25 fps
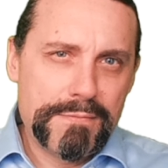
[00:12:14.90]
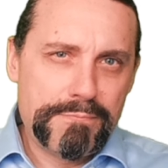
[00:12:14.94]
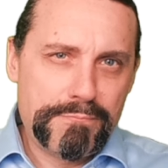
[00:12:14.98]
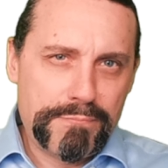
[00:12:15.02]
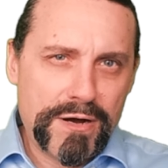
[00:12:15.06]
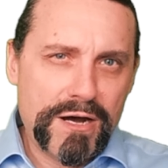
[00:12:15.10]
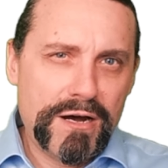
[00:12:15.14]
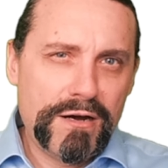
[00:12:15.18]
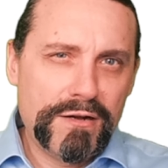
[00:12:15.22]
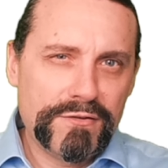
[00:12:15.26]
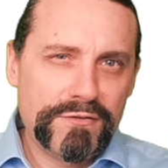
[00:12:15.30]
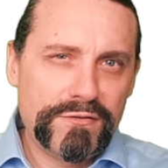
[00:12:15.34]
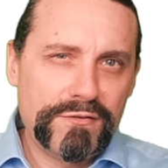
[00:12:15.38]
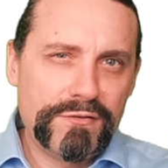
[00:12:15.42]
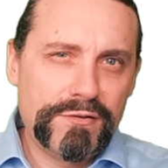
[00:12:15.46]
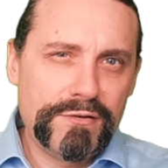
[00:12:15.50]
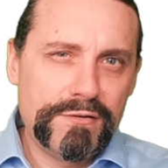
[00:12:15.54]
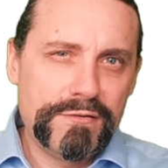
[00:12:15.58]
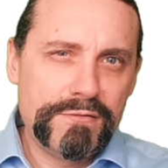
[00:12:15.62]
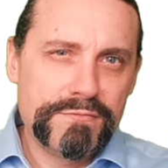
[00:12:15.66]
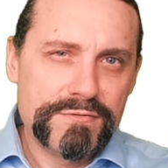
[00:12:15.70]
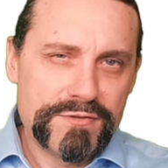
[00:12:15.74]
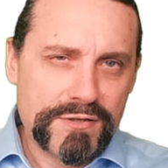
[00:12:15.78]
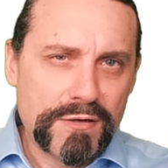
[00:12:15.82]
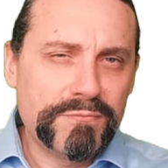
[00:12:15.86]
but
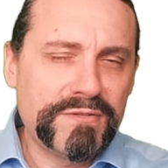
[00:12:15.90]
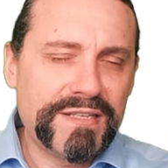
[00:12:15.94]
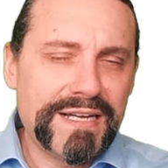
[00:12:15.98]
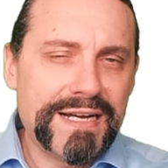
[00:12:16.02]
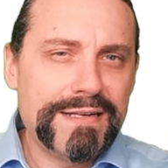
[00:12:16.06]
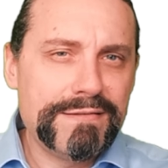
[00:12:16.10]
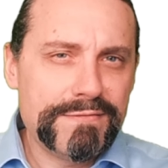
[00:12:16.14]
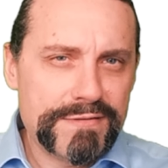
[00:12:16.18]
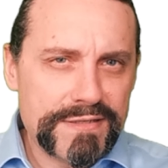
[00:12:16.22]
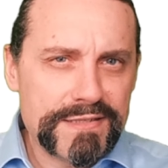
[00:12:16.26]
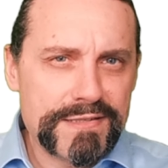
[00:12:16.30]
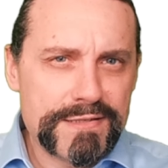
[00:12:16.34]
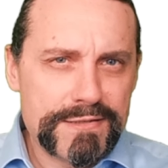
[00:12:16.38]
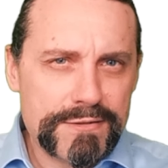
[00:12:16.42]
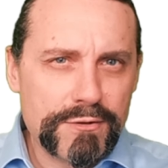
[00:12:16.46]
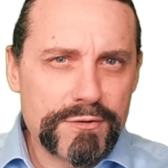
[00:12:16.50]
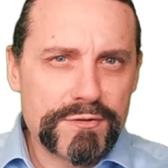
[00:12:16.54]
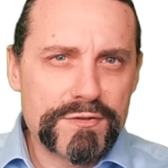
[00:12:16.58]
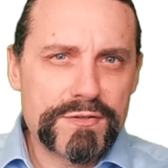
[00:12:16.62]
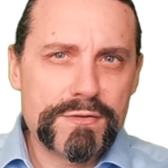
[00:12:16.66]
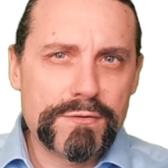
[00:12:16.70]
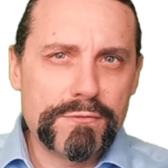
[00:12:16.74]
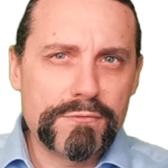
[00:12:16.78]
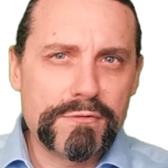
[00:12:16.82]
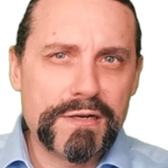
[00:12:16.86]
sometimes it's
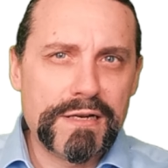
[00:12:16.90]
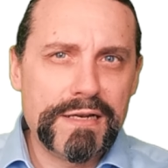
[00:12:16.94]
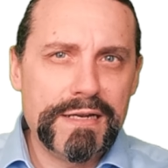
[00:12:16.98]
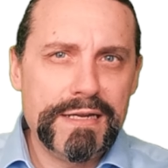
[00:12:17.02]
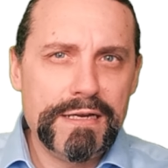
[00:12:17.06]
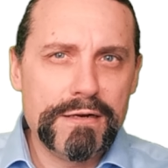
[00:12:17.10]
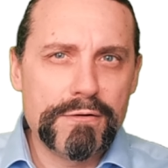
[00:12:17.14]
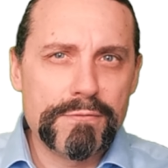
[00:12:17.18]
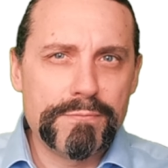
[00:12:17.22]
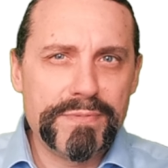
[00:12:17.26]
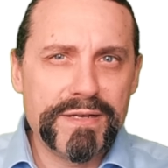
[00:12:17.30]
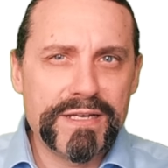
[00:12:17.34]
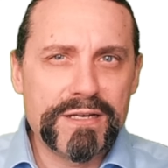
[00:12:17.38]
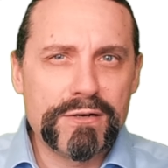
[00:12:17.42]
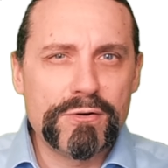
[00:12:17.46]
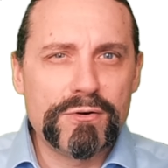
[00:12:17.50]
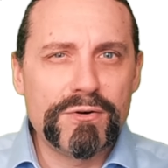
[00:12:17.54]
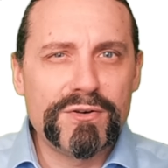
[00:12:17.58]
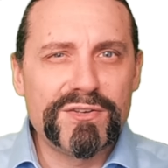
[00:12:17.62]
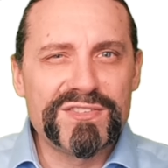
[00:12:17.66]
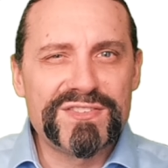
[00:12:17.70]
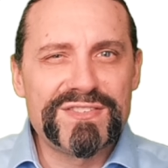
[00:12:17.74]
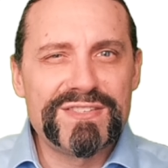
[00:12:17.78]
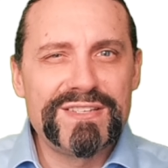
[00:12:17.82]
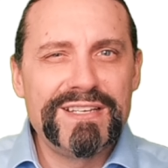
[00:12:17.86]
not so clear
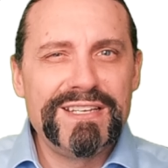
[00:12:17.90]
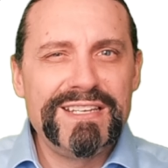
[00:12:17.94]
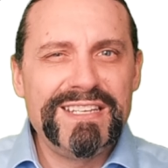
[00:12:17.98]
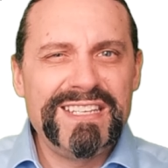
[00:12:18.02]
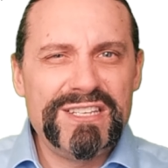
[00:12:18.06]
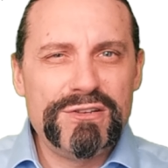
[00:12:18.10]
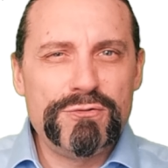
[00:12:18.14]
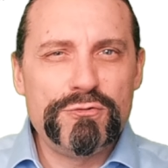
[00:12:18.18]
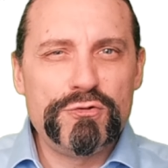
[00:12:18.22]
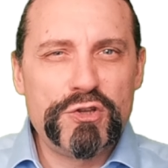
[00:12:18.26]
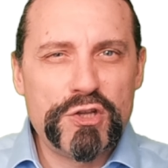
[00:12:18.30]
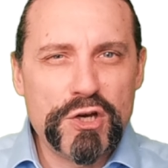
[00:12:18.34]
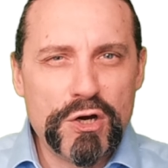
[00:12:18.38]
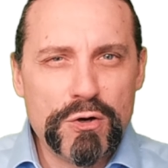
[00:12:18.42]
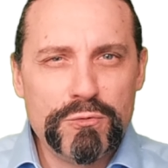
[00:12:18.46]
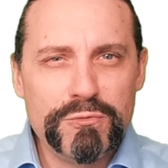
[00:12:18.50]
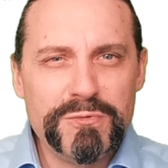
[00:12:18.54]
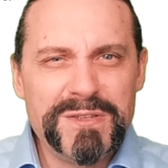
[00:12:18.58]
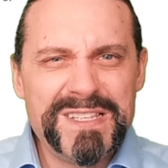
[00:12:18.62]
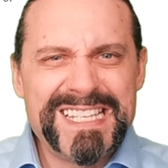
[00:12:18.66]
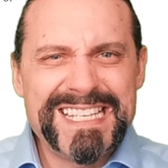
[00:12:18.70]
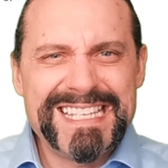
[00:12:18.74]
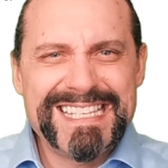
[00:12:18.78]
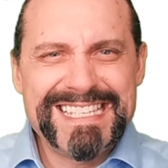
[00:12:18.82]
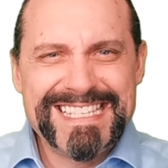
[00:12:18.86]
because you
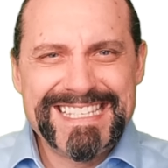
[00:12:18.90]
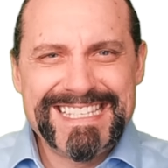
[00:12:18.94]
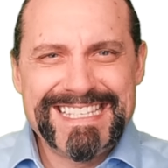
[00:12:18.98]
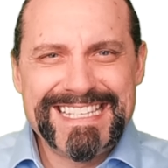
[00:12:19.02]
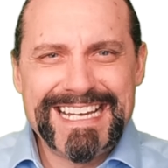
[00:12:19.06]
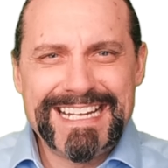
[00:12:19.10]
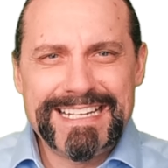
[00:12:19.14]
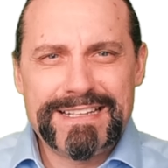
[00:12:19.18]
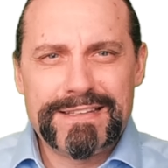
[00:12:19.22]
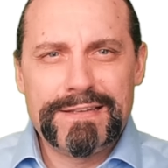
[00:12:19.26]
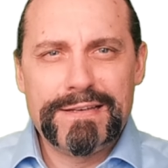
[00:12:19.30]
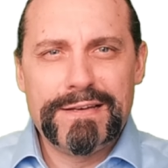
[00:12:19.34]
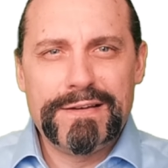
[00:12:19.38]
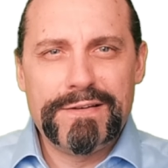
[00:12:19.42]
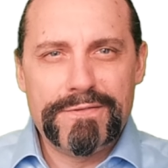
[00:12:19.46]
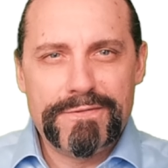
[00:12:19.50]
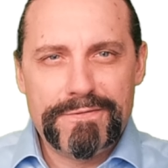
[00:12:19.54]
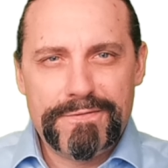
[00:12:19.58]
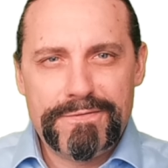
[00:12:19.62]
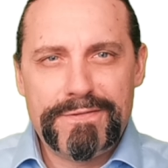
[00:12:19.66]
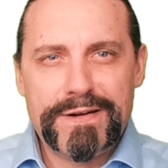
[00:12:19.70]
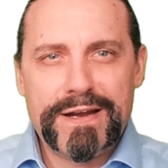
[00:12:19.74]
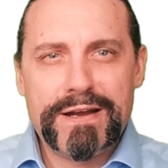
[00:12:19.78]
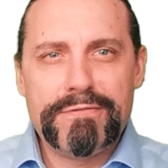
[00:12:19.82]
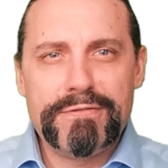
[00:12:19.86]
don't set
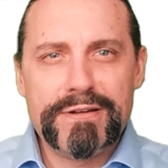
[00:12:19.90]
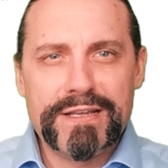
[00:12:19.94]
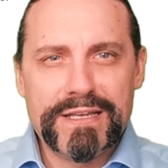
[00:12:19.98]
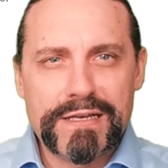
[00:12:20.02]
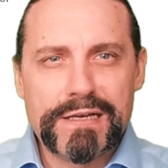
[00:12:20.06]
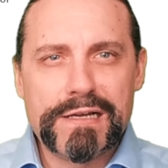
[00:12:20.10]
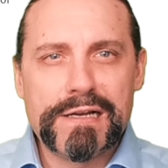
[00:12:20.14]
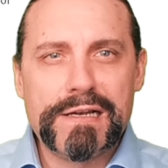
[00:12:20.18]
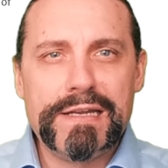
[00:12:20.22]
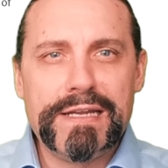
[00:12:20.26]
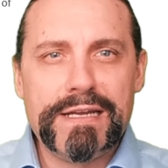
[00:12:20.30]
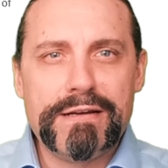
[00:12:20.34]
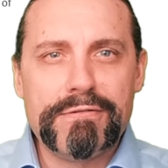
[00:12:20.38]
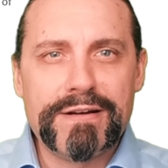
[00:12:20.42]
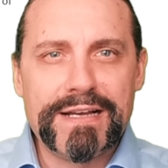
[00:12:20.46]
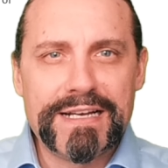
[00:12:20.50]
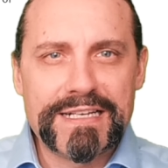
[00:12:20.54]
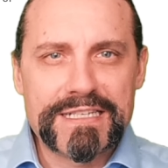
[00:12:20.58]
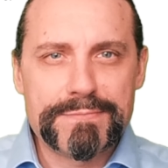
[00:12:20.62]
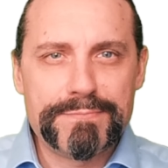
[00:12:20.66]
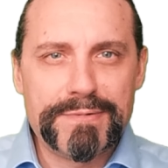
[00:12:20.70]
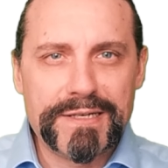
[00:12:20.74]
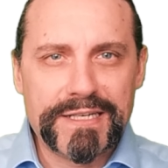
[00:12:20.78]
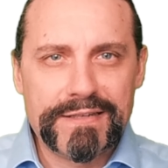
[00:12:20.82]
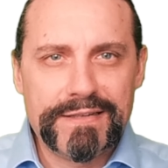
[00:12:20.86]
very clear
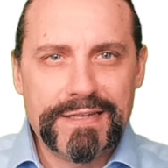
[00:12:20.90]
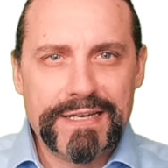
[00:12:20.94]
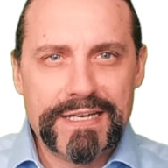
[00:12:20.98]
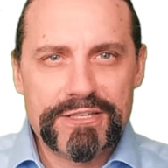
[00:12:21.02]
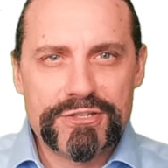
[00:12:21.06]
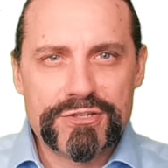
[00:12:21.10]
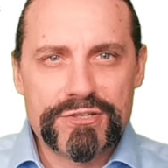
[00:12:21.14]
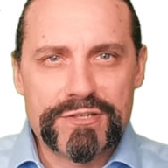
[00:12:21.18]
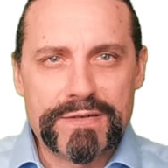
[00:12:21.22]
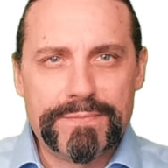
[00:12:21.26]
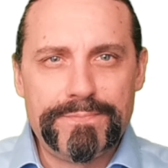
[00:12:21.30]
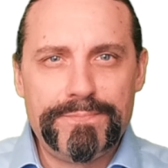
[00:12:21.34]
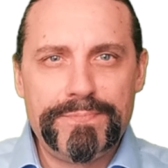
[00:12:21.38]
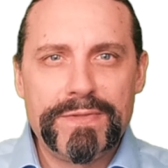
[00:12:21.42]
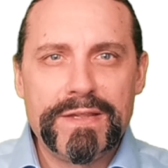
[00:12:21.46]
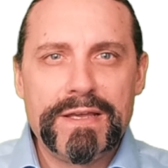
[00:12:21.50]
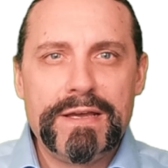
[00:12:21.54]
expectation.